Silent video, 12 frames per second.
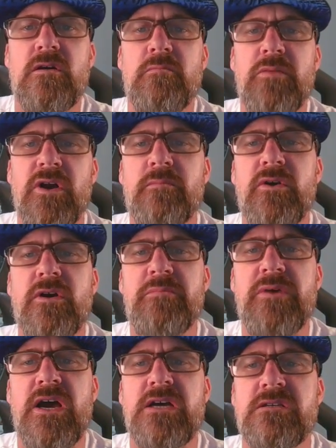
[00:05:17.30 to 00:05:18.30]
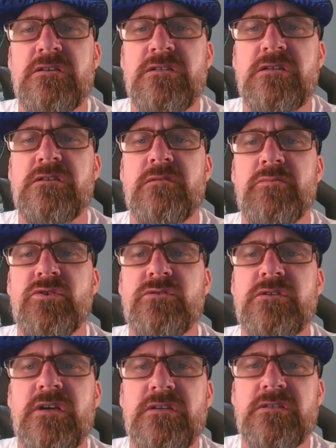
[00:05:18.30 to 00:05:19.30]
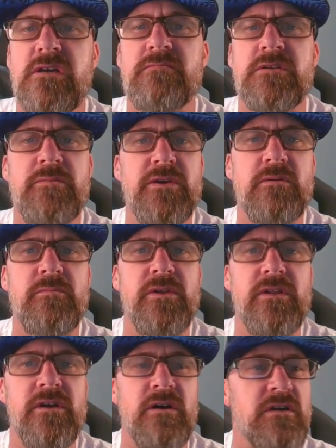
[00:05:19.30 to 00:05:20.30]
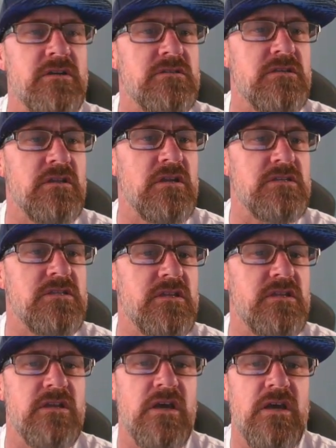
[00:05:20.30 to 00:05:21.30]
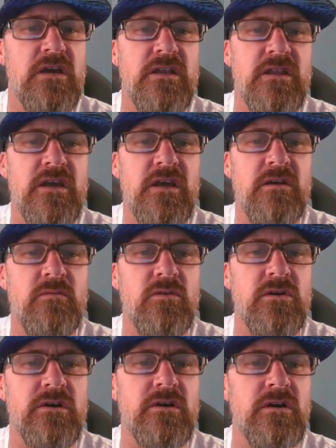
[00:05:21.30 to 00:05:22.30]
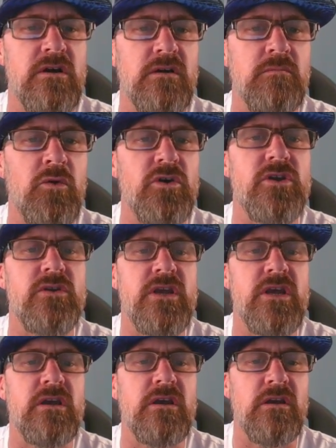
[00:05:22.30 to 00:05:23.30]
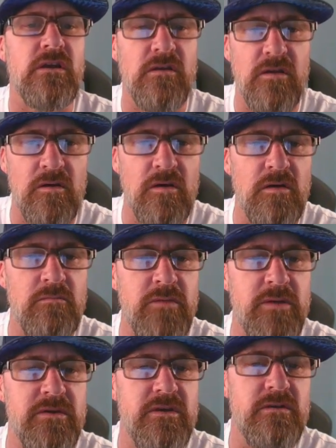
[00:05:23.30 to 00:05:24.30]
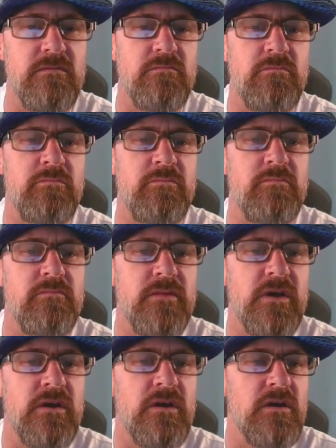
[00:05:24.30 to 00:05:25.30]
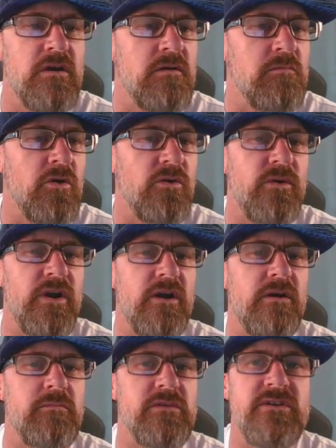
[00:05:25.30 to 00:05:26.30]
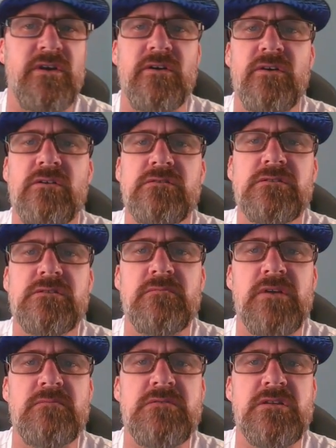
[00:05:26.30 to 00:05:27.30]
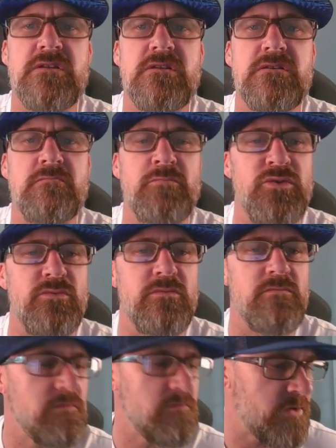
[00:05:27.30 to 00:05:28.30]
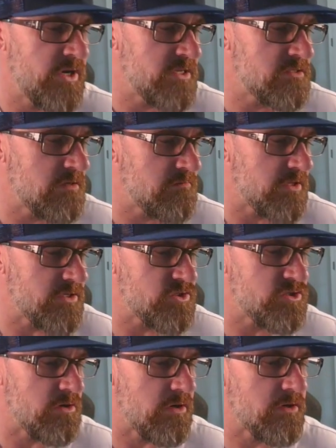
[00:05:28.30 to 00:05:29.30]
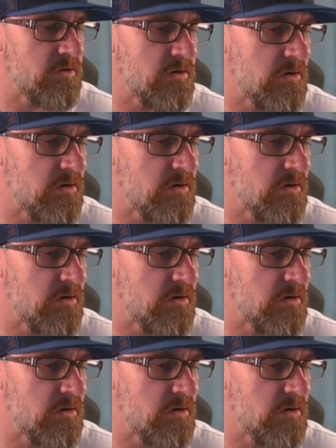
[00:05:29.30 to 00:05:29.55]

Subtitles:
But I'd probably pass on Justin boots next time, to be completely honest, unless they were more unique and maybe more rare material. Sometimes boot brands come with like shark or